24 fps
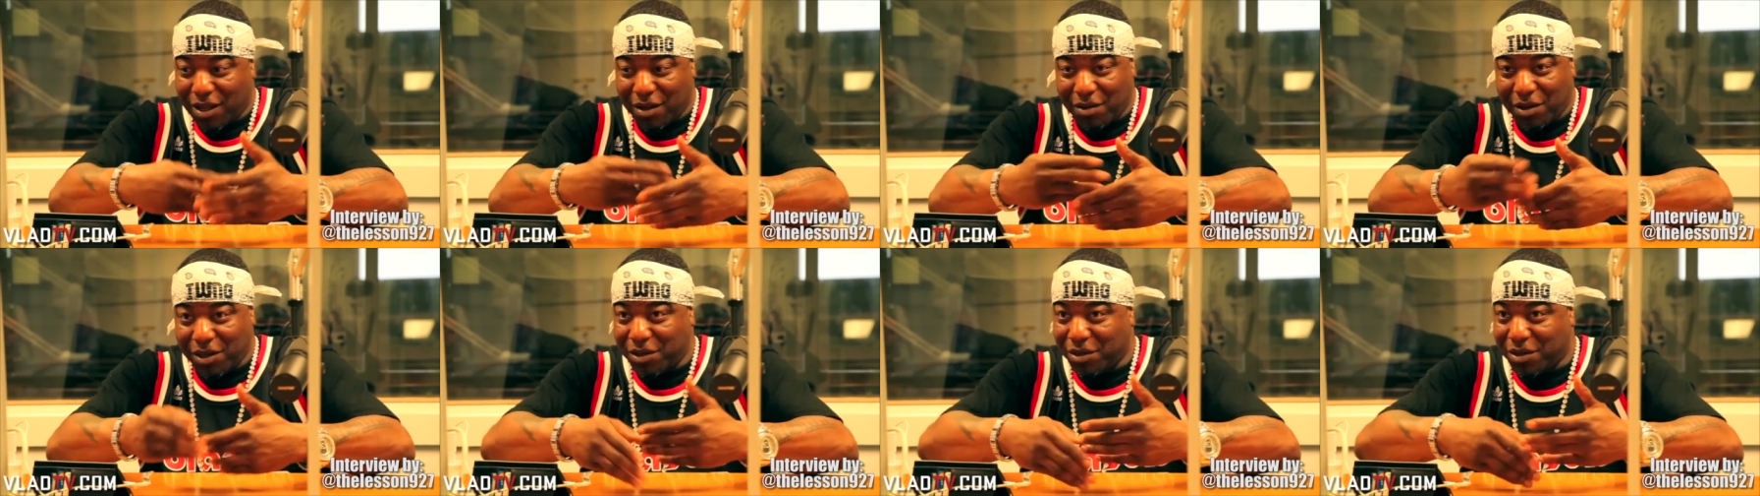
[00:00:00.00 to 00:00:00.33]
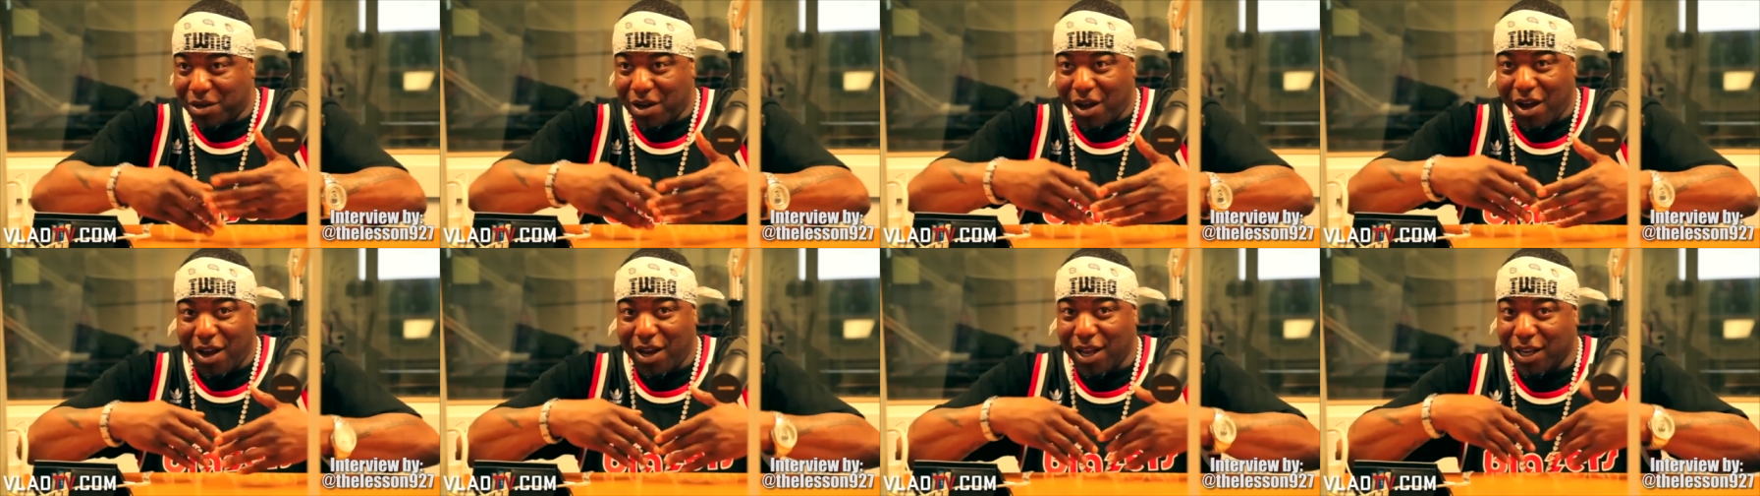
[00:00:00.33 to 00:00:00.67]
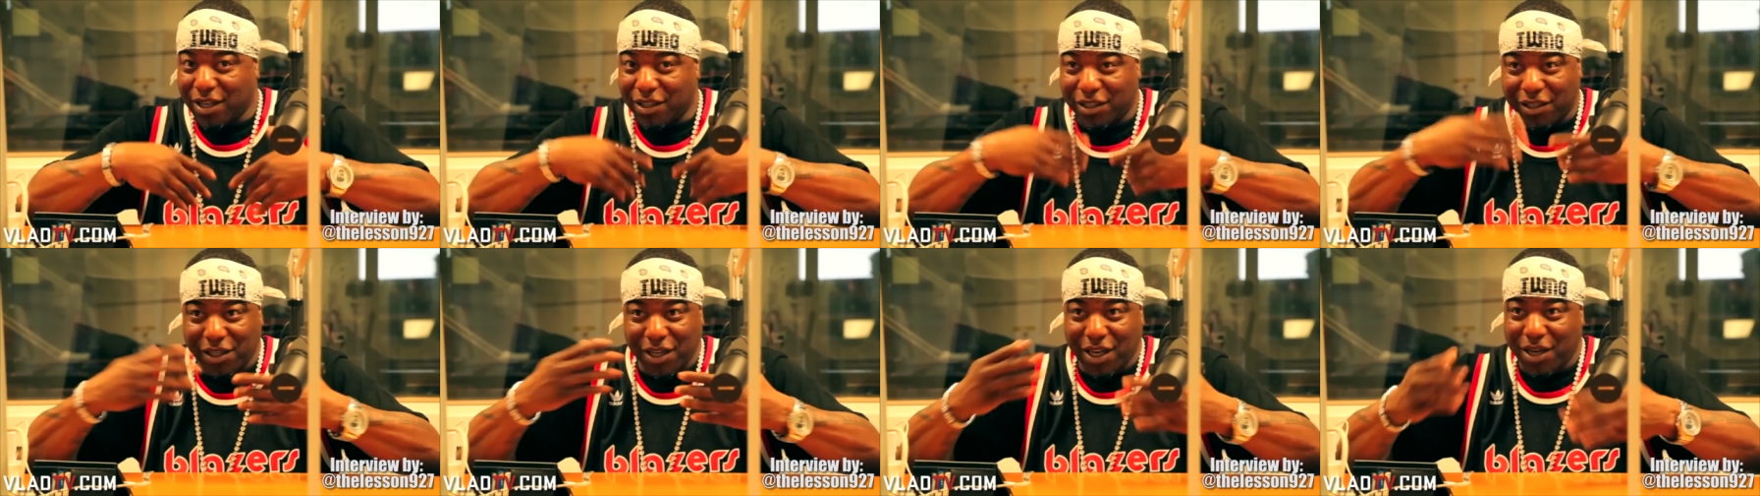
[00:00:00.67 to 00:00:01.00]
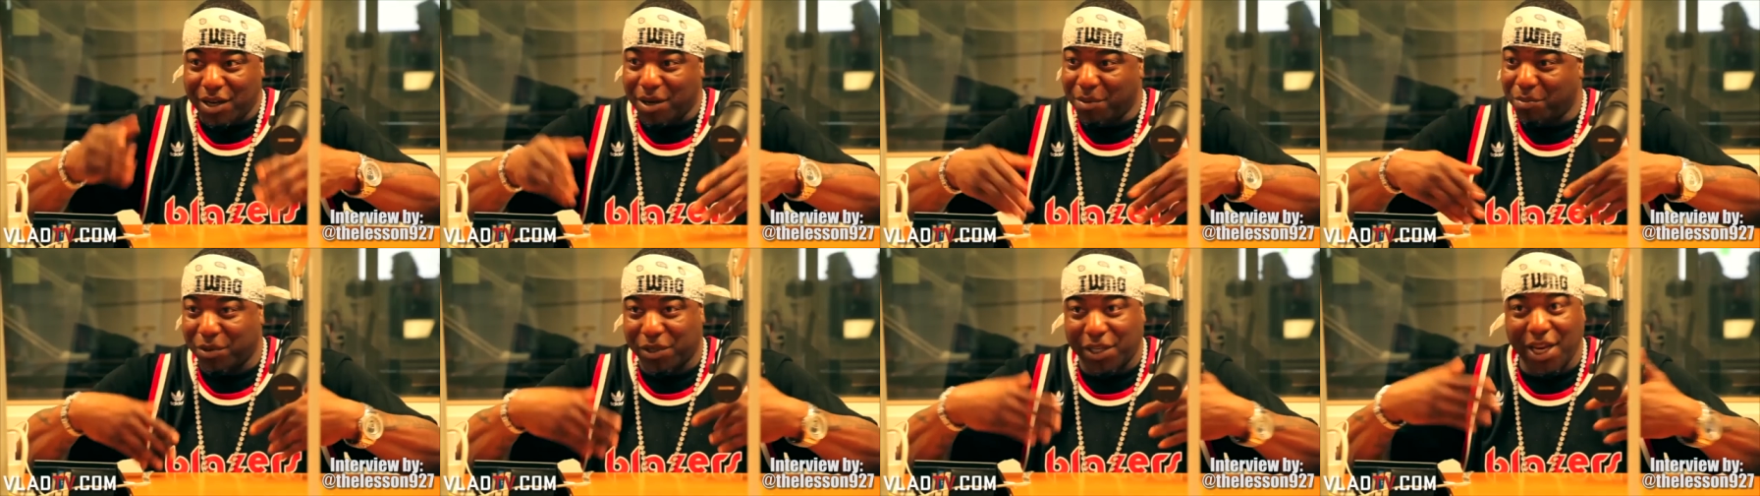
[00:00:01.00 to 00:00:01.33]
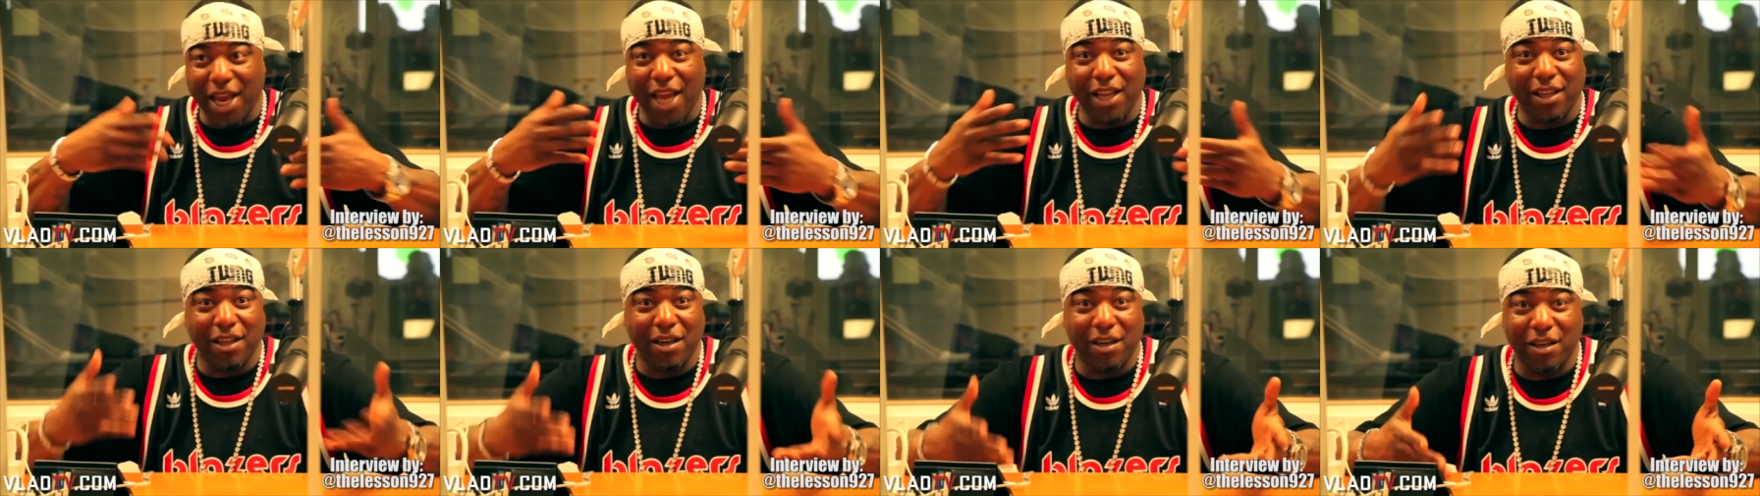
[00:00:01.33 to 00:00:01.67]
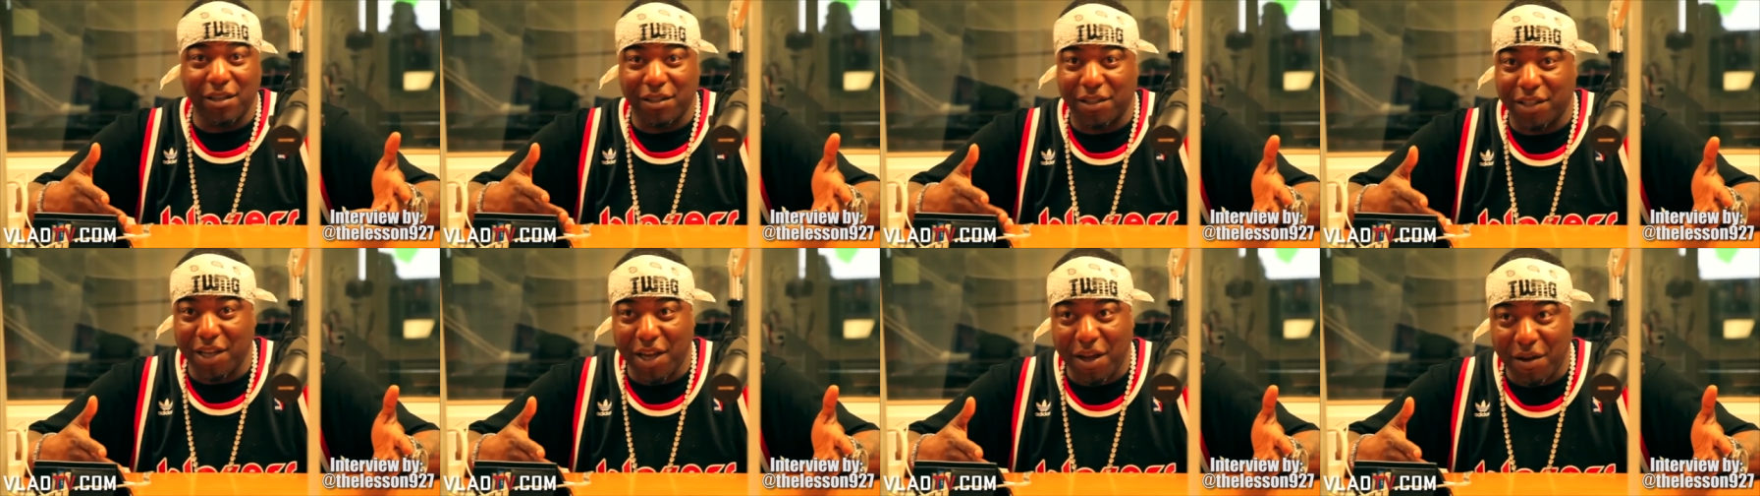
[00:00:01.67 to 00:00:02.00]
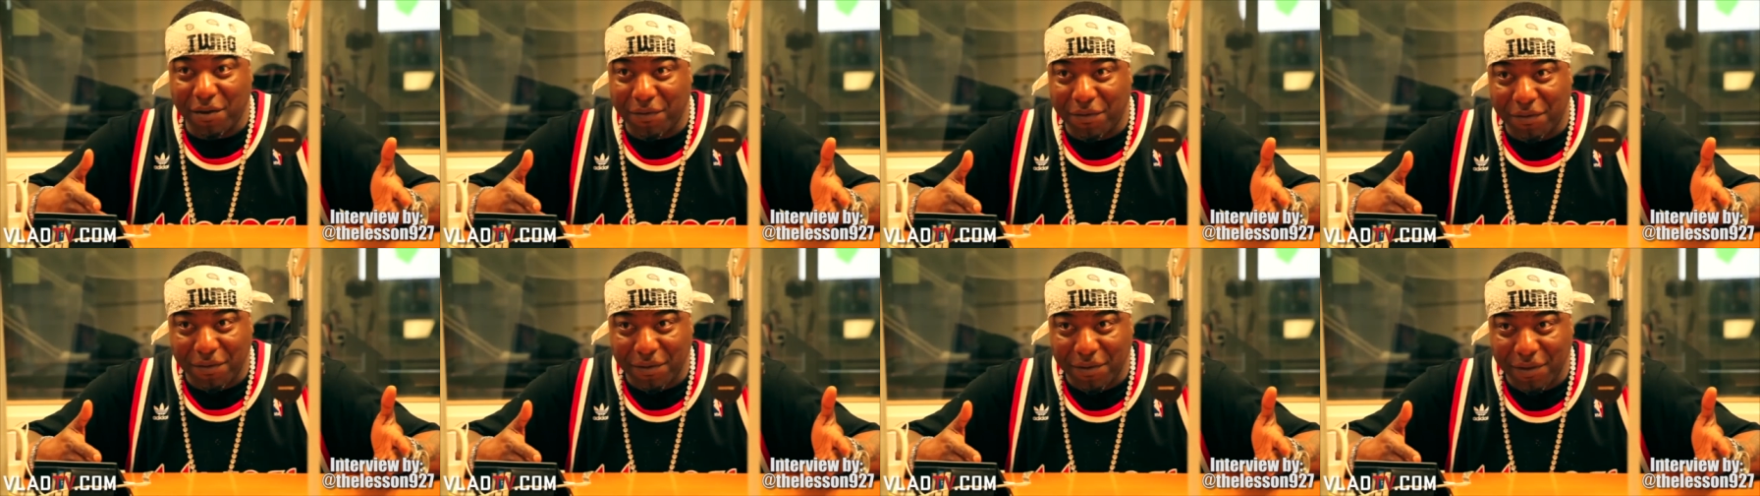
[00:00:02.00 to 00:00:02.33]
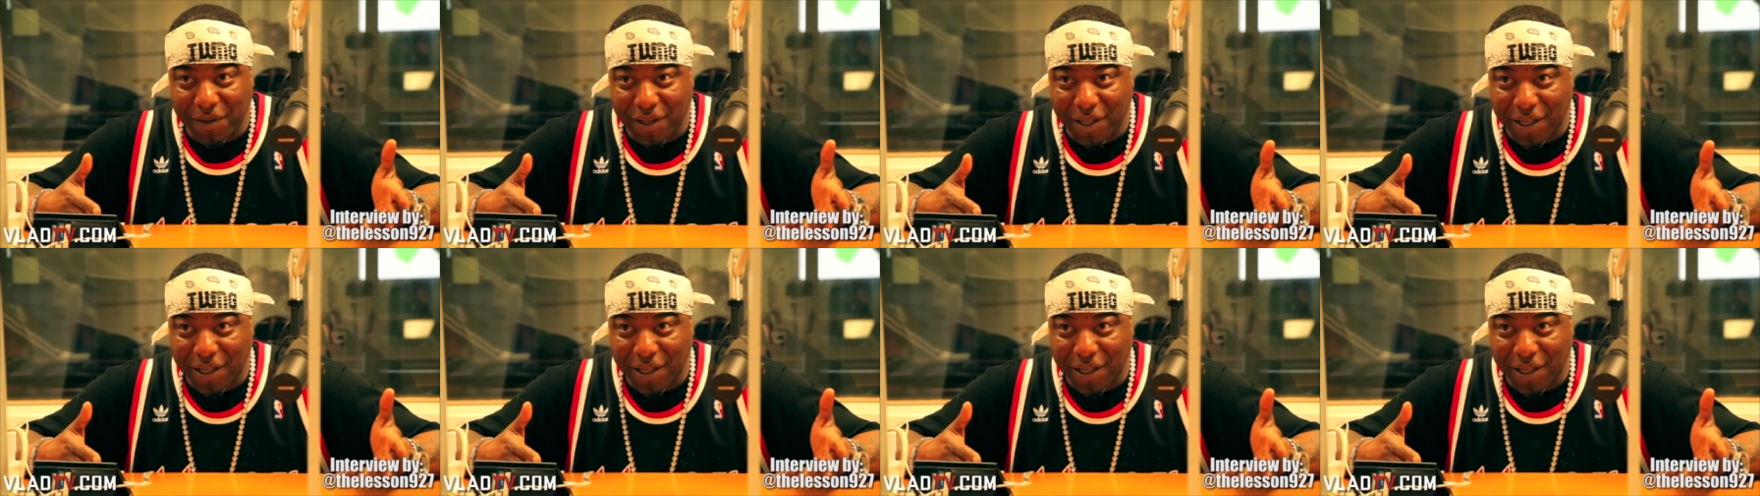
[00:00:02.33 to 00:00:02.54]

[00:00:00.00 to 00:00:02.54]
what you call that shit? He protecting himself.